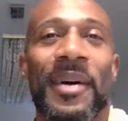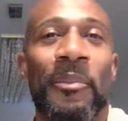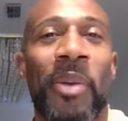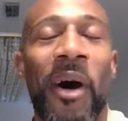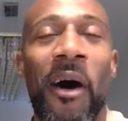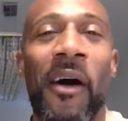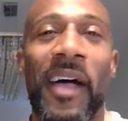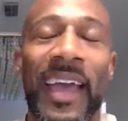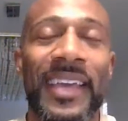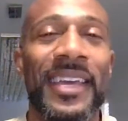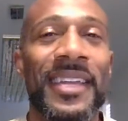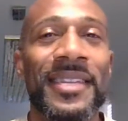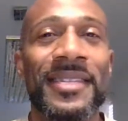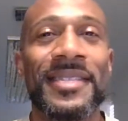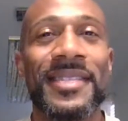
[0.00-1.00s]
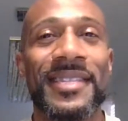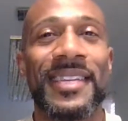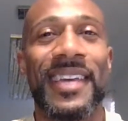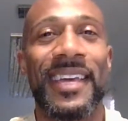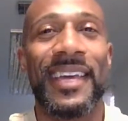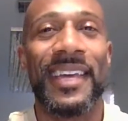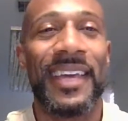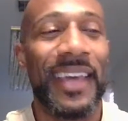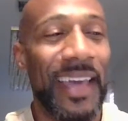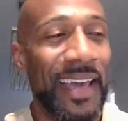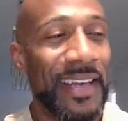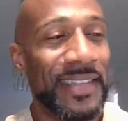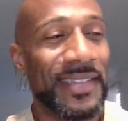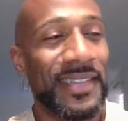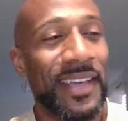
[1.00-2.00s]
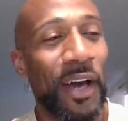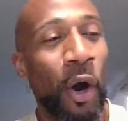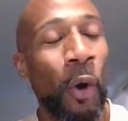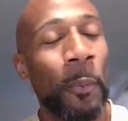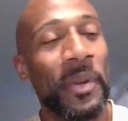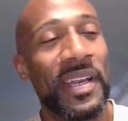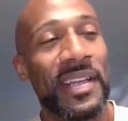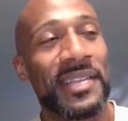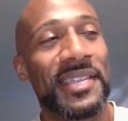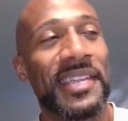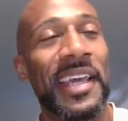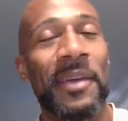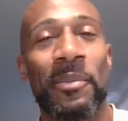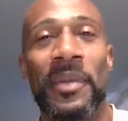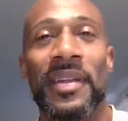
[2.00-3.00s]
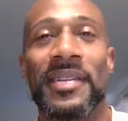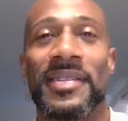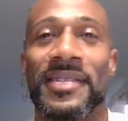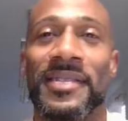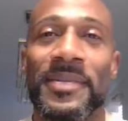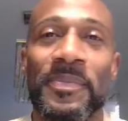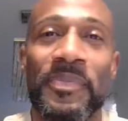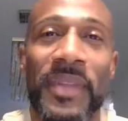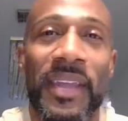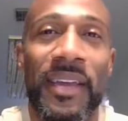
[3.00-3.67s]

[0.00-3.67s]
Paul Atkins has opening statements